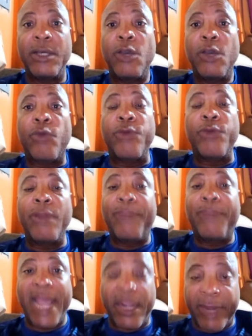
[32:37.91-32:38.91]
When we were
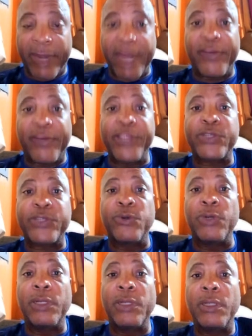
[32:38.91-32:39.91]
playing cricket for the
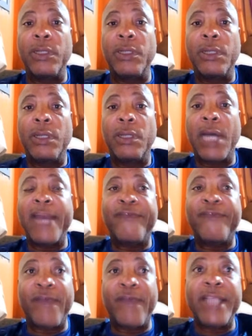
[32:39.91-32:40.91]
school and
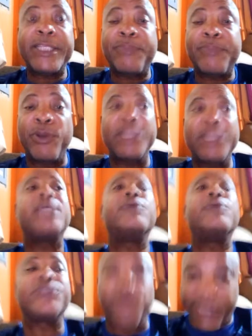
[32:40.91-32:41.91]
sport, it was
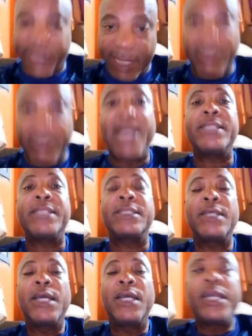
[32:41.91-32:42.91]
those same guys.
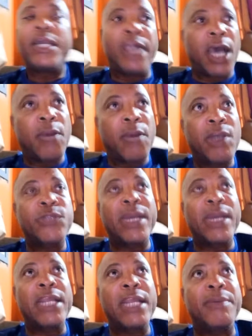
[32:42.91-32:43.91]
The other ones were a
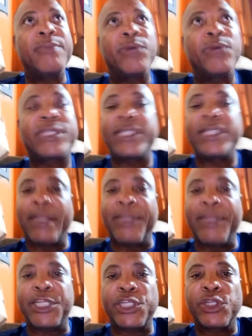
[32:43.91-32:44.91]
little bit more
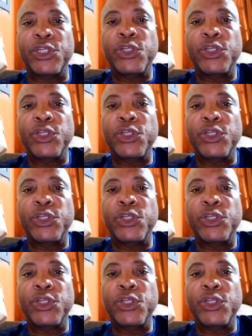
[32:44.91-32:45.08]
snobbish.